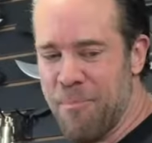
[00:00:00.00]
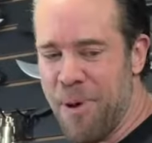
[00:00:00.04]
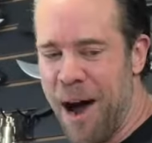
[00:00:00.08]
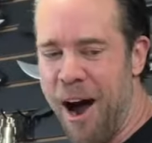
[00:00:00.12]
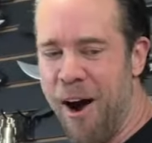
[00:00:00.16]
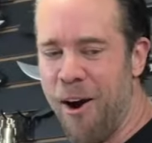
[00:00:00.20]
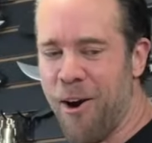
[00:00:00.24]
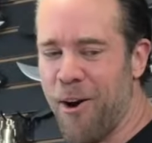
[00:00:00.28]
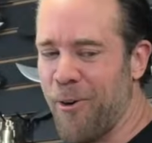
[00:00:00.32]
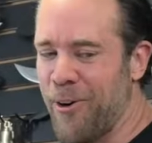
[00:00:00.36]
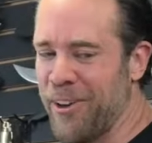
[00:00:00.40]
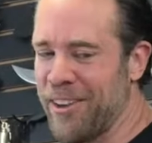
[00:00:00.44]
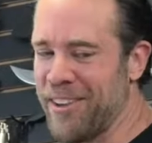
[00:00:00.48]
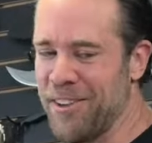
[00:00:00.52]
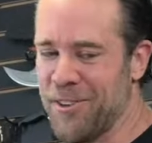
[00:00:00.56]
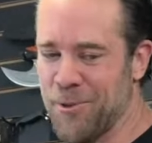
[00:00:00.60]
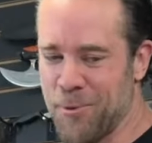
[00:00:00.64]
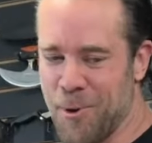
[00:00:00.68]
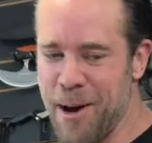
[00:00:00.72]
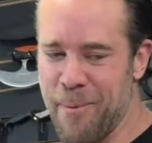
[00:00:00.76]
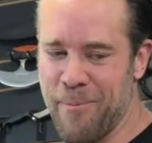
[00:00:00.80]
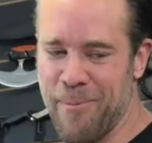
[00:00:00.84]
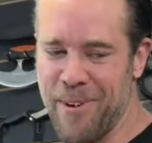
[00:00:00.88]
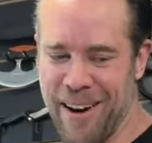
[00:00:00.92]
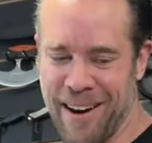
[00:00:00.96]
power with this
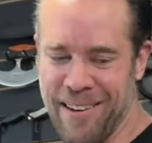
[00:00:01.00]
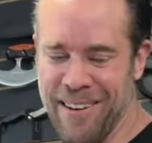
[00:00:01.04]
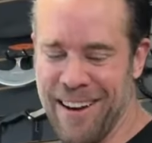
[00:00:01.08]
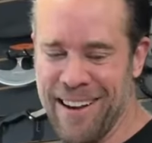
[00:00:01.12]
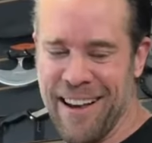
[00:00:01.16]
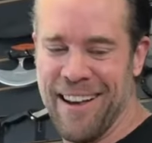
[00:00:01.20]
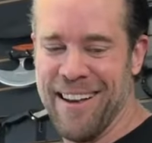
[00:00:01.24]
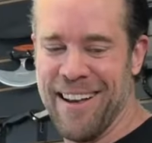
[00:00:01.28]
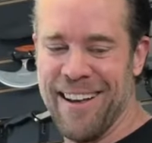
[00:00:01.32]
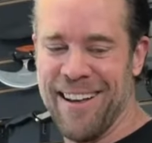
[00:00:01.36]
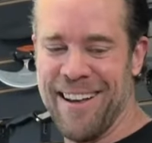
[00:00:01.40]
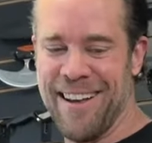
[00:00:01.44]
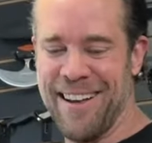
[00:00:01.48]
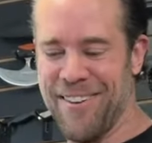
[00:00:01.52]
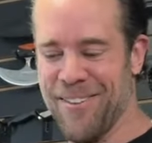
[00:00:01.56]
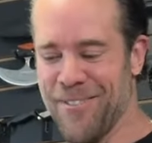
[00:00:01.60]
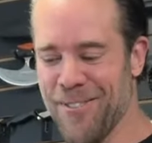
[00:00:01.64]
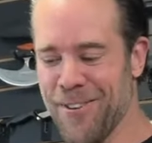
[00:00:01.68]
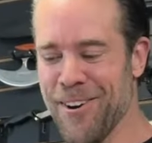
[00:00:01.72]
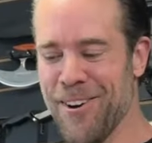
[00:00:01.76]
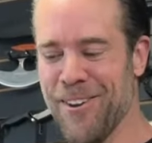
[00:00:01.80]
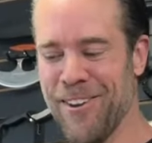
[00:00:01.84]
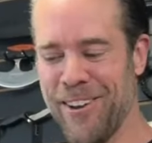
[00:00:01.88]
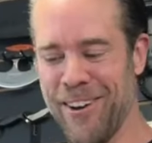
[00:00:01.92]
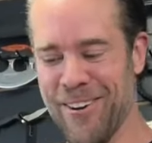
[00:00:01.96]
weapon.
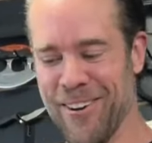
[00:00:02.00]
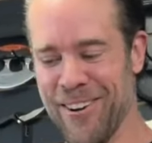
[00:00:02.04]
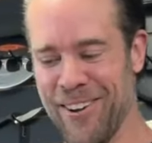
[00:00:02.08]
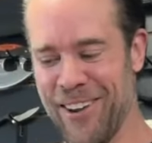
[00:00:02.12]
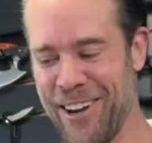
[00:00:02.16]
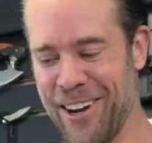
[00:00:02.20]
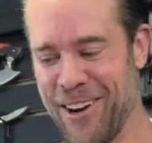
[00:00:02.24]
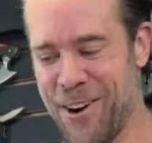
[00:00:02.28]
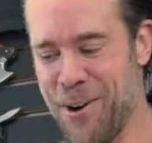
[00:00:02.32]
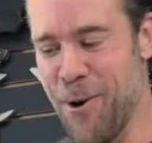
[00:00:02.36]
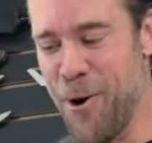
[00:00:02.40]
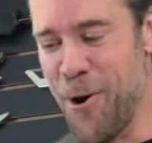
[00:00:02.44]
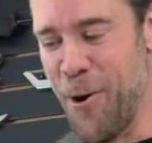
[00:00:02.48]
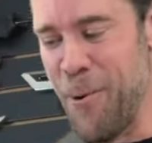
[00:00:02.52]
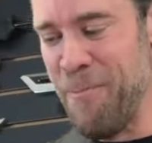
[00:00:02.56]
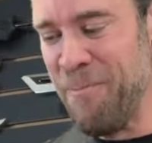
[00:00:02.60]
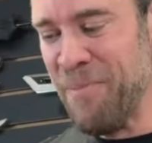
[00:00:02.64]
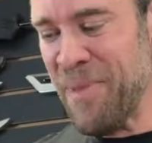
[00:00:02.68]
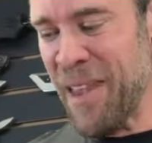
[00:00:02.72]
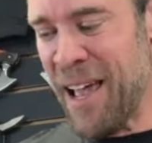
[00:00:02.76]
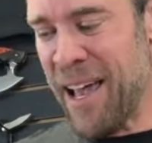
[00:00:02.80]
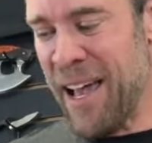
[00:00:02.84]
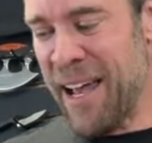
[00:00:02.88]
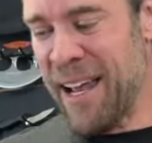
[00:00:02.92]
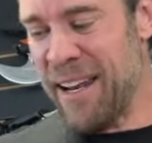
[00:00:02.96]
Really, really cool.
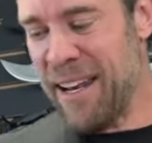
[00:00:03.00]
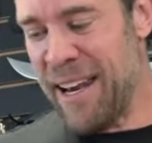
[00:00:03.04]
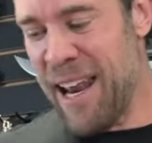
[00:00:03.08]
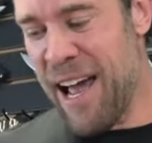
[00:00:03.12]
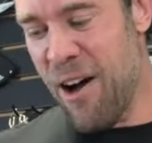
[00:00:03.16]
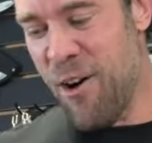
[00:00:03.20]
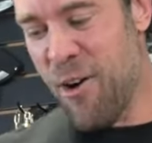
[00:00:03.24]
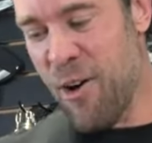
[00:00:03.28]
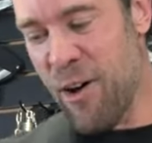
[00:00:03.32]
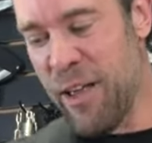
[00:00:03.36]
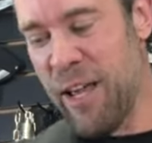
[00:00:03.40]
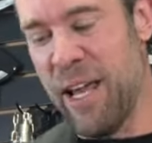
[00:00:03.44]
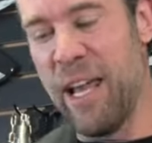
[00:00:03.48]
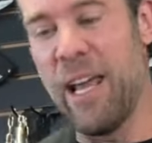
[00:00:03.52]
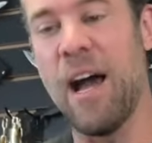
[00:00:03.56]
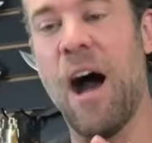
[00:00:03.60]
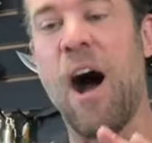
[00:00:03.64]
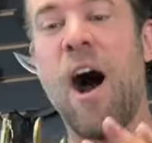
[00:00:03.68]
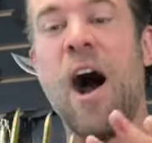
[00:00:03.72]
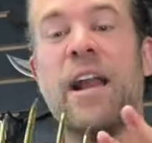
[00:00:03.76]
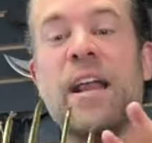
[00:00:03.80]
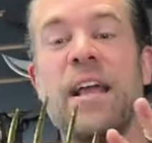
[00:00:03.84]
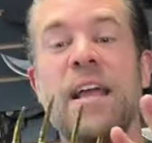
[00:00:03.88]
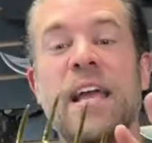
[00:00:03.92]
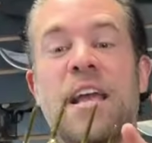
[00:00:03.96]
Now,
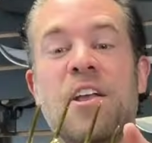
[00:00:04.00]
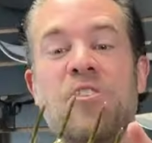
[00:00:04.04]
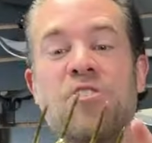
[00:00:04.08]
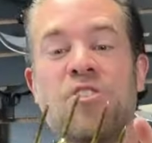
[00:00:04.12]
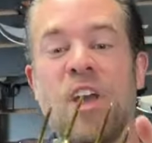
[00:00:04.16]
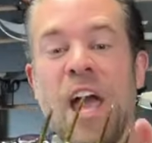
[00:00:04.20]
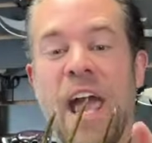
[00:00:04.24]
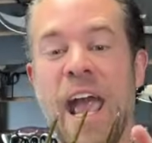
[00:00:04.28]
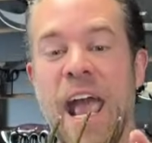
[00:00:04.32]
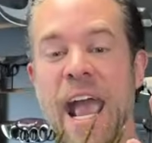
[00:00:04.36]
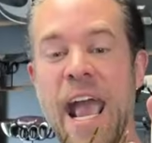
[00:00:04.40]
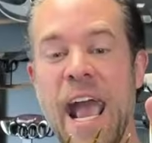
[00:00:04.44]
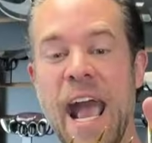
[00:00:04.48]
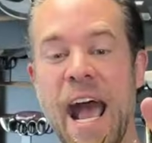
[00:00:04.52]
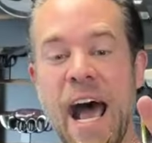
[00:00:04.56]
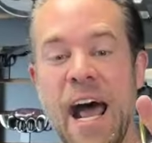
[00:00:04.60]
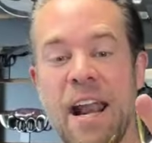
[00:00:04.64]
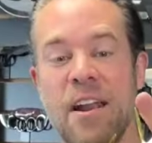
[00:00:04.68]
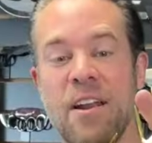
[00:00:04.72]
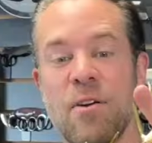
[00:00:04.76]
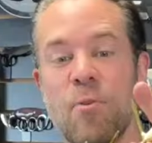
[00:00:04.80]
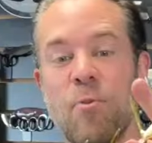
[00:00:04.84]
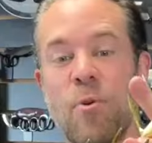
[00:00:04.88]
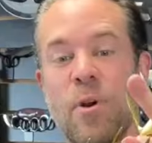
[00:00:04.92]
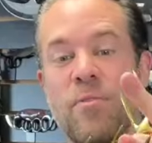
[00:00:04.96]
on each
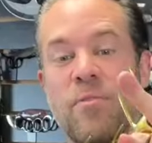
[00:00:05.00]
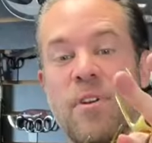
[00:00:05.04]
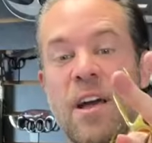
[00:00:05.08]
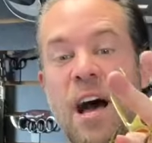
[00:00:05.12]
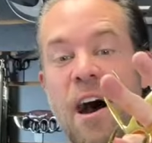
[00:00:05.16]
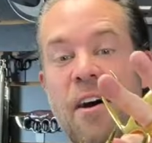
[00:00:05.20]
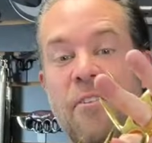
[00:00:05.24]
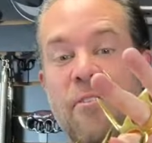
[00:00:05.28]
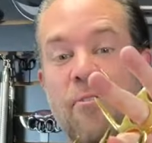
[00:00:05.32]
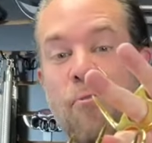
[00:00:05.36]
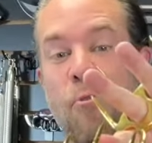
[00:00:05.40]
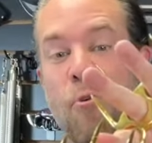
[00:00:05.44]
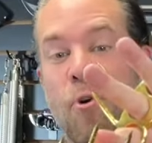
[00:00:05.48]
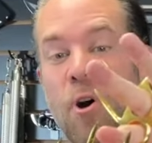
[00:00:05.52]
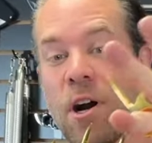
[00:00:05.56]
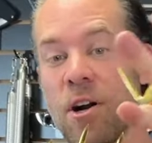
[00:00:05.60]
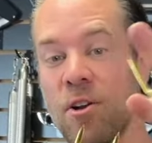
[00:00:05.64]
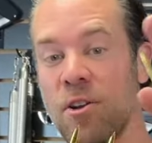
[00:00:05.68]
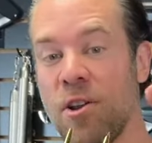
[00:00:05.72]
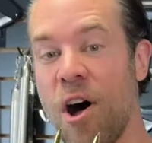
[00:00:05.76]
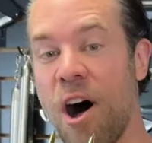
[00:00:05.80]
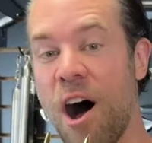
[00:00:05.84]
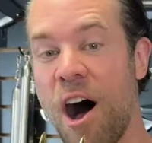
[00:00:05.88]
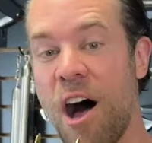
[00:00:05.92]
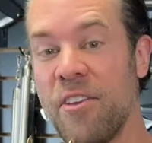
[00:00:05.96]
hand, we've got 4
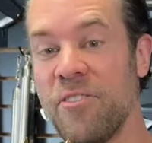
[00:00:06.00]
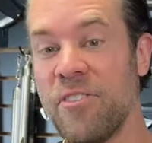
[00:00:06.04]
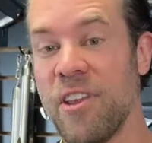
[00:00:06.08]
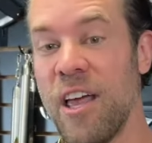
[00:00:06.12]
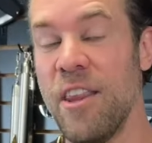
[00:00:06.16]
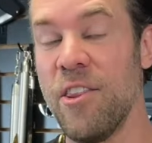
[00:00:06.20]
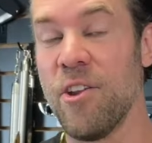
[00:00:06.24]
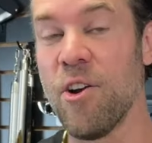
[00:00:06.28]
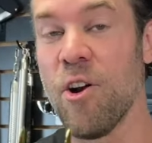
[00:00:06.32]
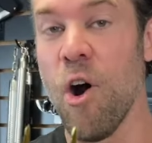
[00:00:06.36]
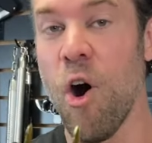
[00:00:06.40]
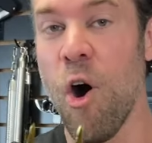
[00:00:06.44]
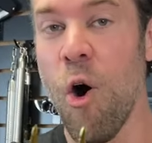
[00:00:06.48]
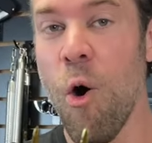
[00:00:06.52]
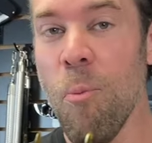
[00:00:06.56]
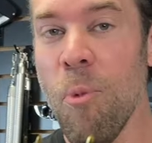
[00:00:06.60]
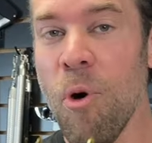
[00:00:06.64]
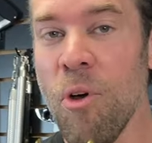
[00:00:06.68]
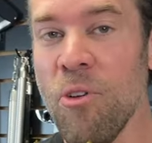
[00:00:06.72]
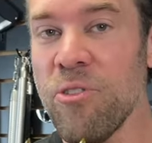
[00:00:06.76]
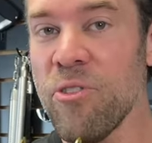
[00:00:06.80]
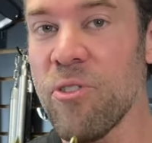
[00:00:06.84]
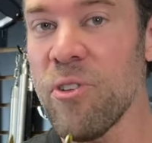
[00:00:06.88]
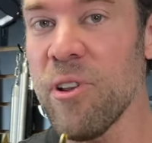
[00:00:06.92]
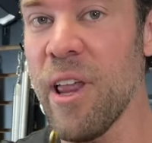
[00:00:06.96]
claws, and they're
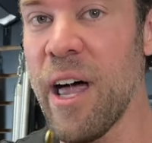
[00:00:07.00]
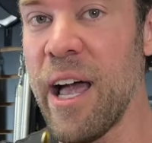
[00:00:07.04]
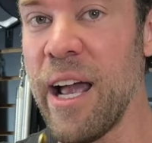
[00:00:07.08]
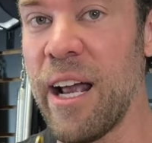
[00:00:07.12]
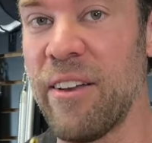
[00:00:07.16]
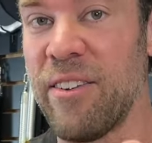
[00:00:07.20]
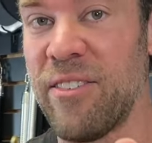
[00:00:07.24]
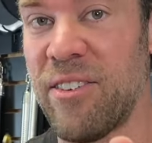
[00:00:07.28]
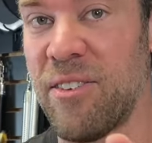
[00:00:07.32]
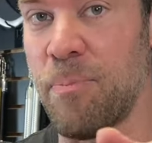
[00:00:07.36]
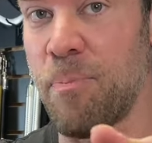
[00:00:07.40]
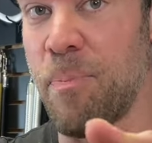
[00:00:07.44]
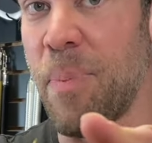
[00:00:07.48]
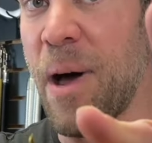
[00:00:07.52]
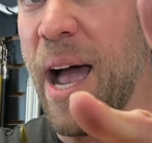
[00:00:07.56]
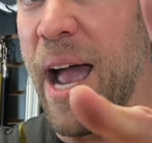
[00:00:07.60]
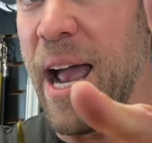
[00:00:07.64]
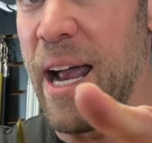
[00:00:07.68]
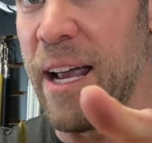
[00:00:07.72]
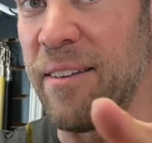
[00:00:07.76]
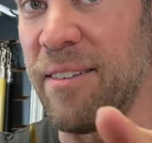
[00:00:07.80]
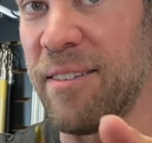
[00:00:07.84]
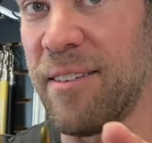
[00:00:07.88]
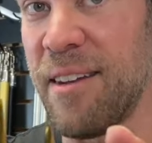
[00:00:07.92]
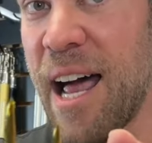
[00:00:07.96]
almost like
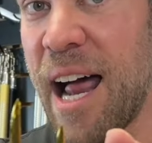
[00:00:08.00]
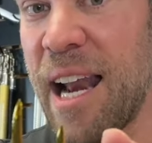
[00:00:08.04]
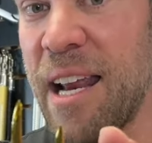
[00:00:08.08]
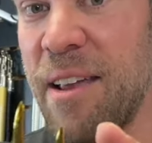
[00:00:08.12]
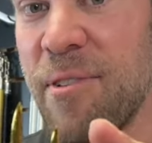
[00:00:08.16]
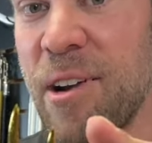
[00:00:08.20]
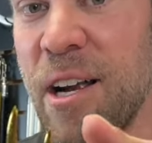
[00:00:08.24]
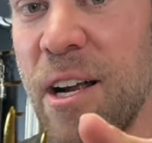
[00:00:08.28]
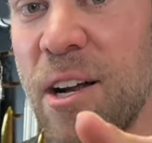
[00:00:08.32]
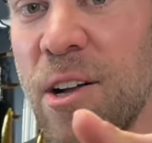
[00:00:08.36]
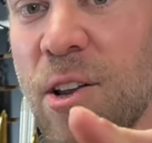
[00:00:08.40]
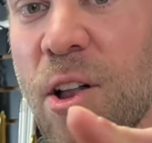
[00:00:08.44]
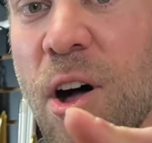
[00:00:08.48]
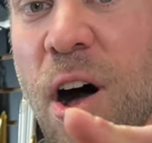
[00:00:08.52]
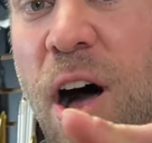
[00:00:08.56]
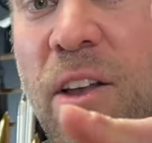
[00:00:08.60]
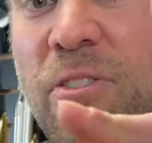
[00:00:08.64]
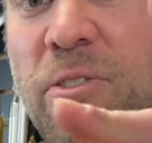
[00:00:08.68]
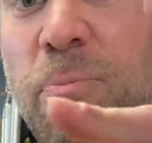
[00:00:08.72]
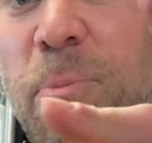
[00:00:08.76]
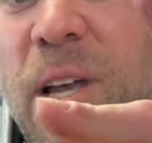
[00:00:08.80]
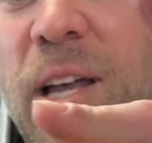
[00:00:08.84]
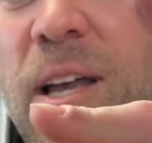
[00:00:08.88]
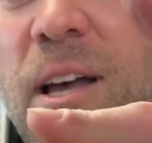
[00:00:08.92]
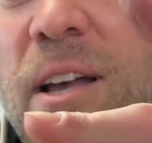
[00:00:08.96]
spikes, not even claws,
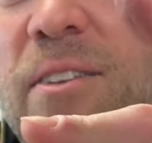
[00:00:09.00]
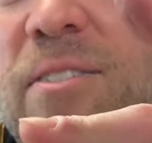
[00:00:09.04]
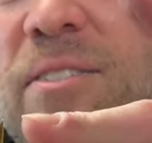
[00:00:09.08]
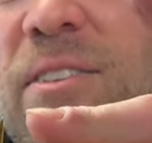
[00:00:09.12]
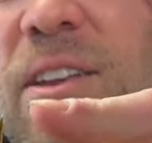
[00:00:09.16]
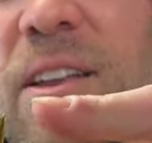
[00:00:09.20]
because